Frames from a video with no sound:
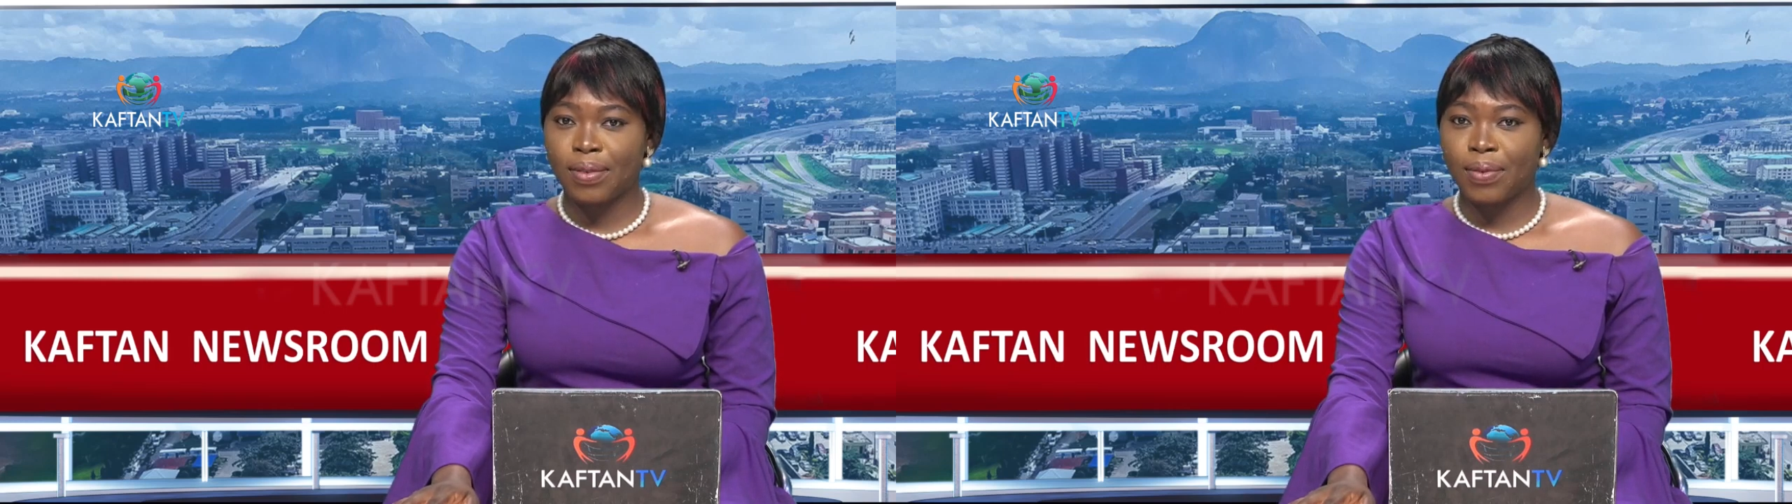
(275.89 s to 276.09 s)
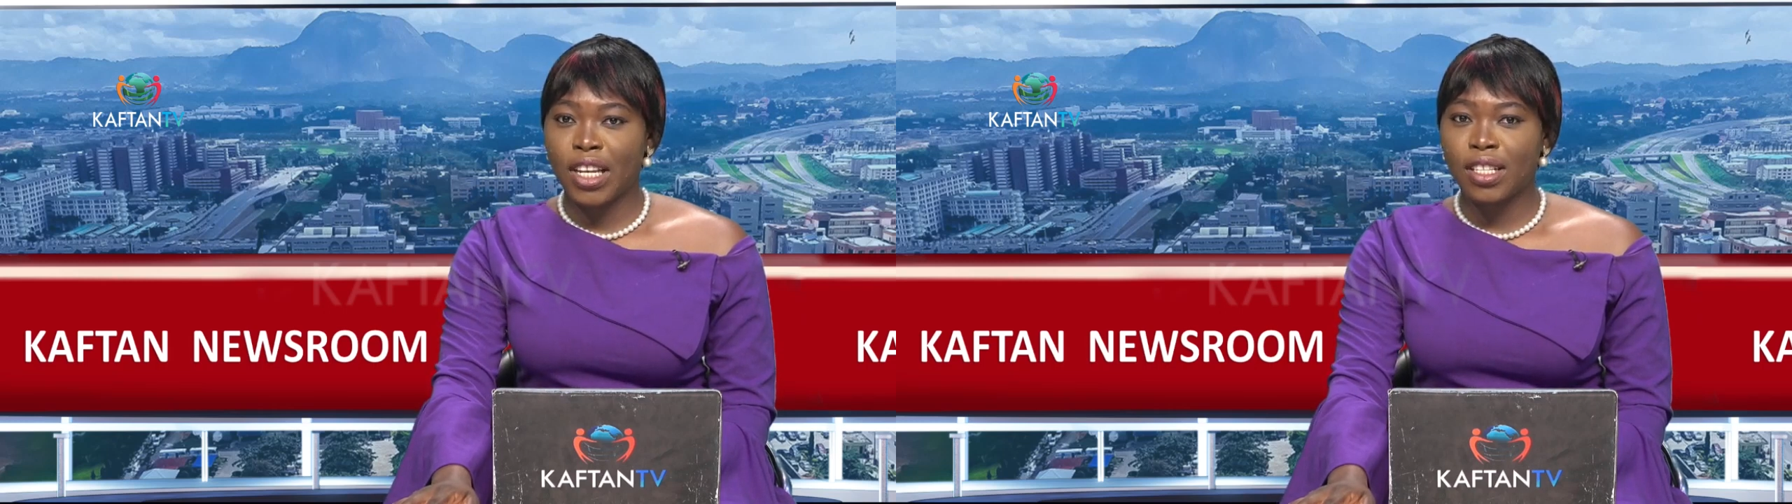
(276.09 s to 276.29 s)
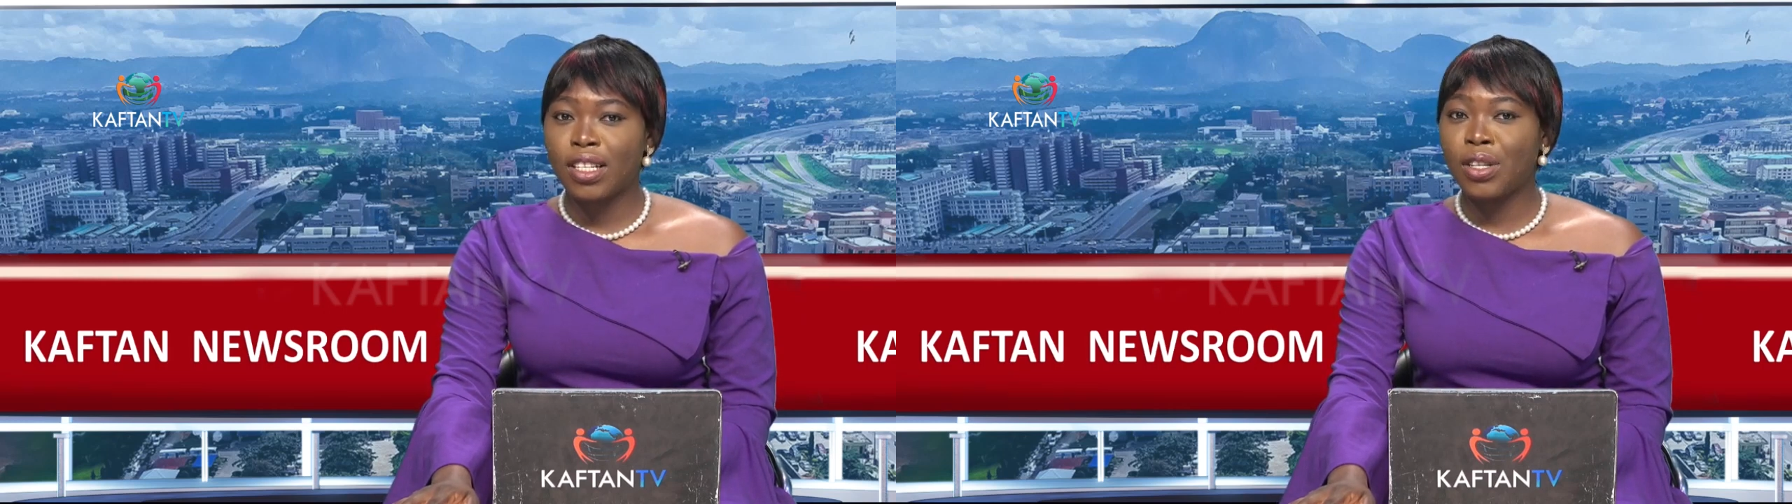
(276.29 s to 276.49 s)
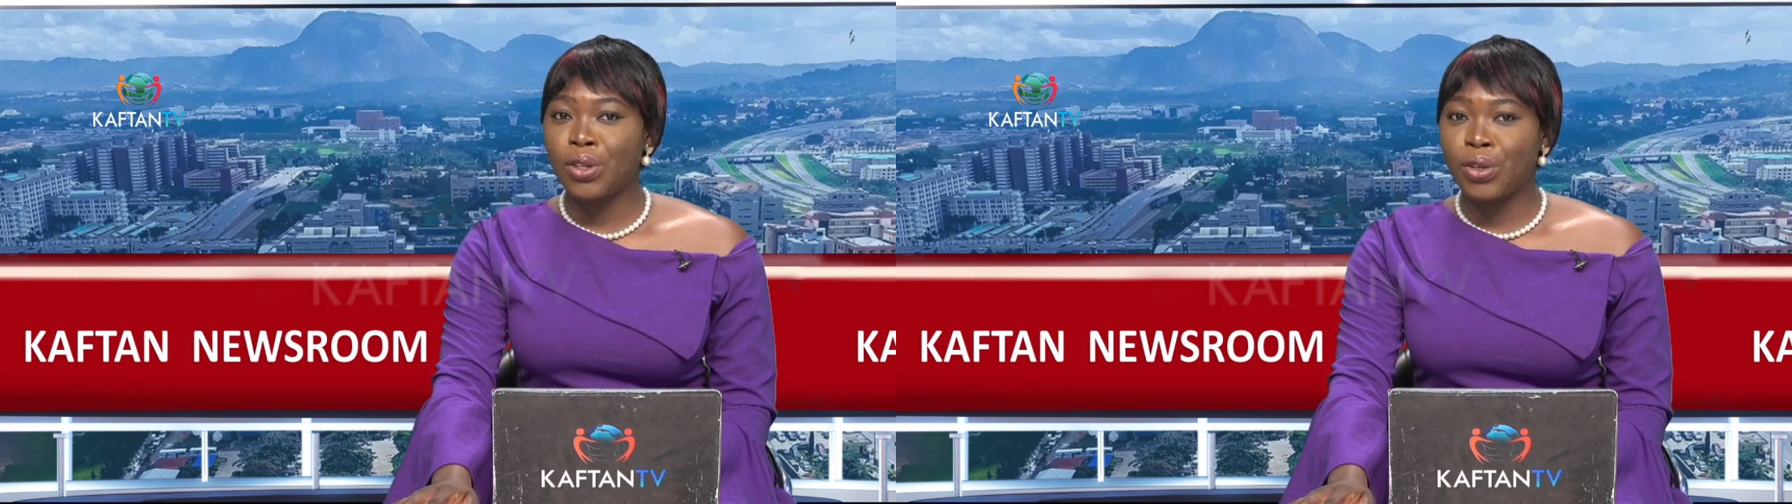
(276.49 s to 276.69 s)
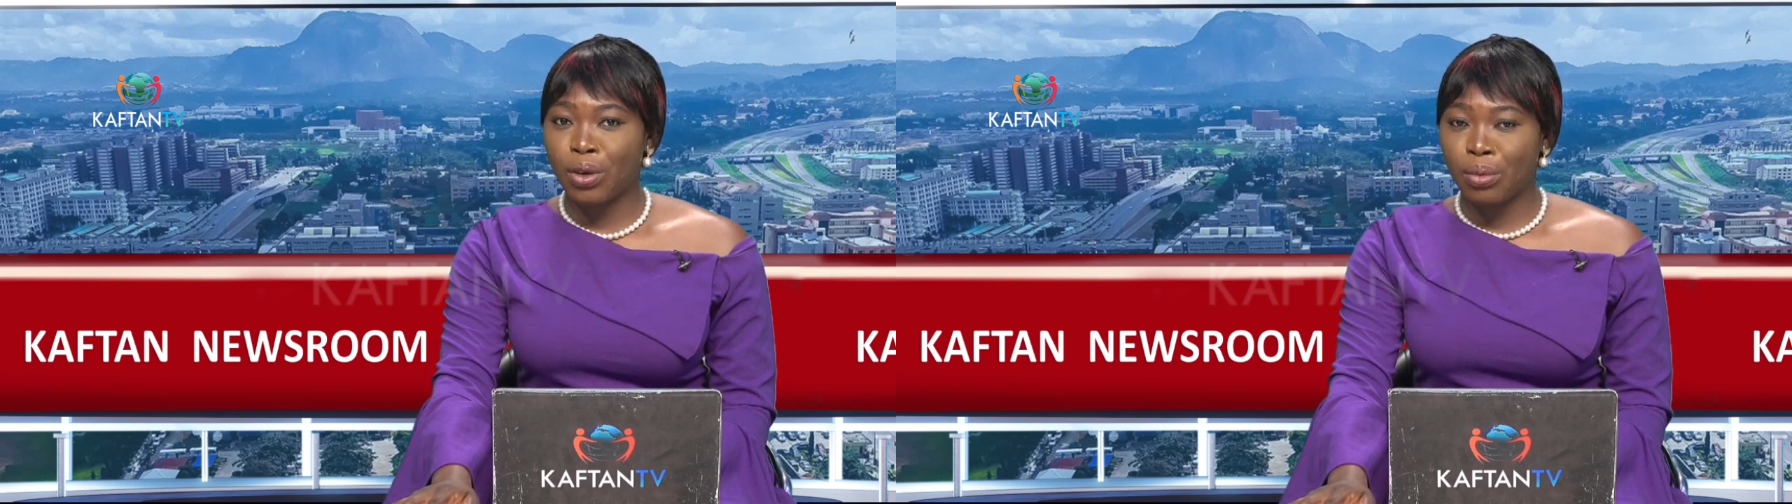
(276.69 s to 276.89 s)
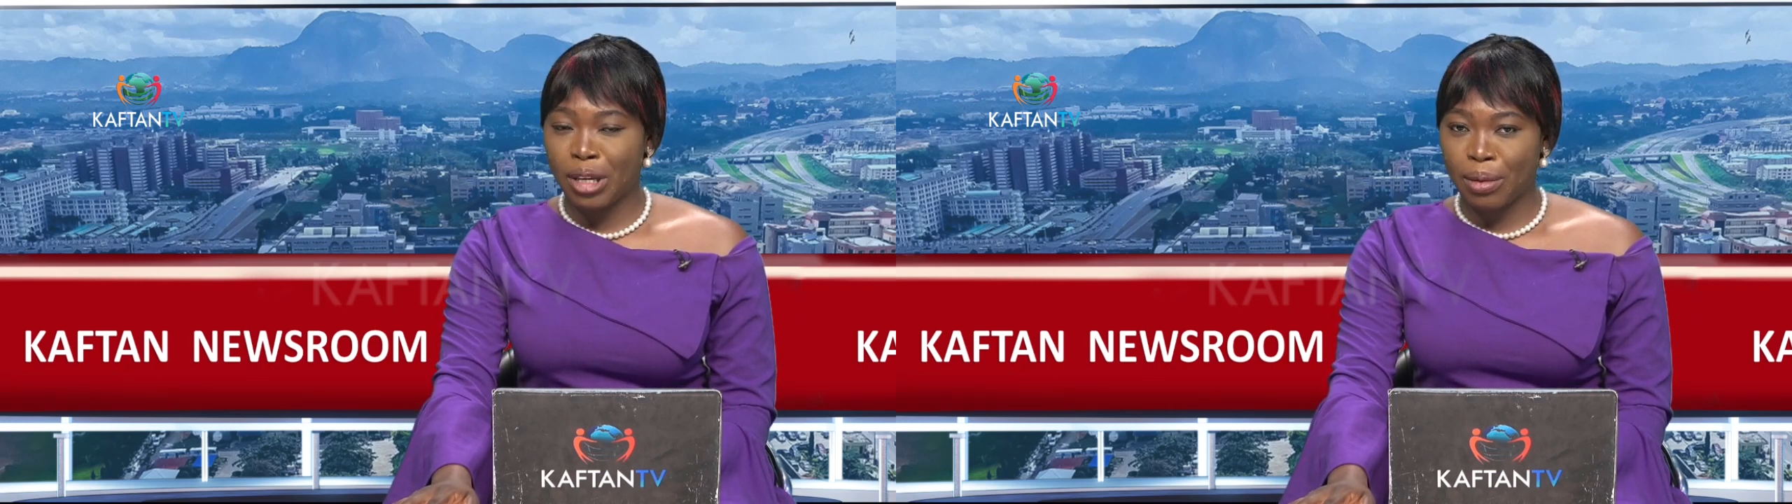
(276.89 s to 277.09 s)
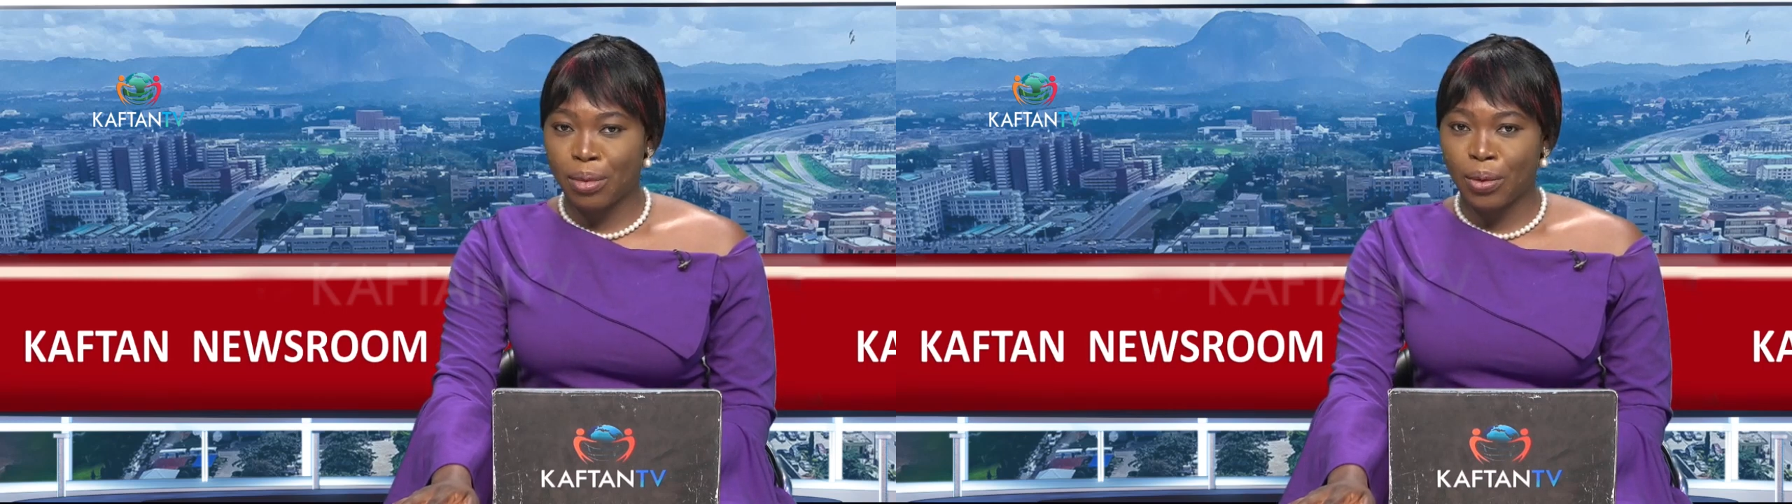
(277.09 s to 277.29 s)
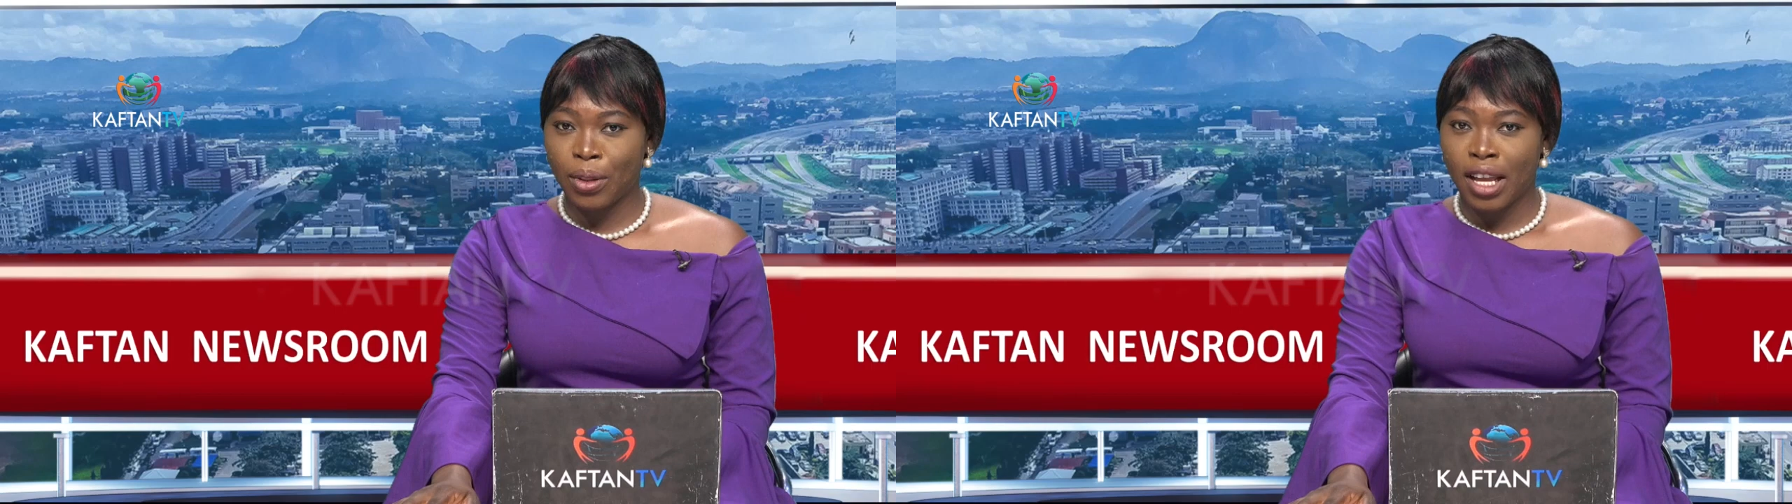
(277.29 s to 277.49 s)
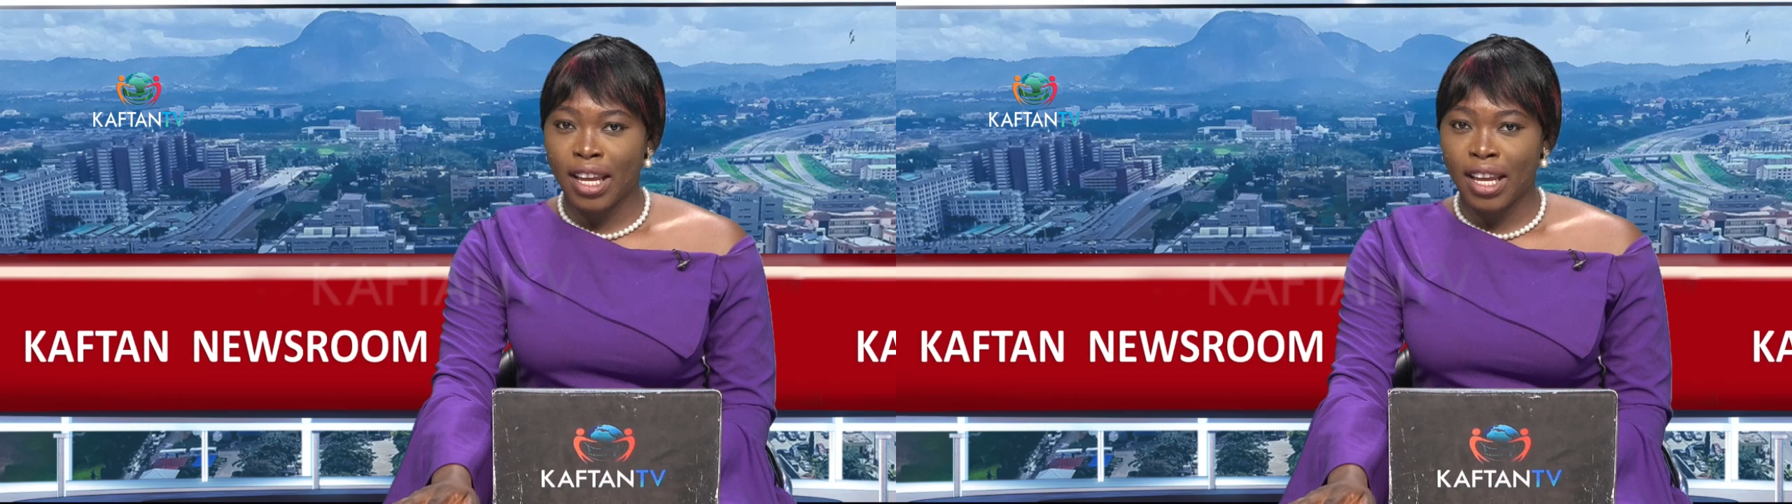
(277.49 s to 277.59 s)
facing young people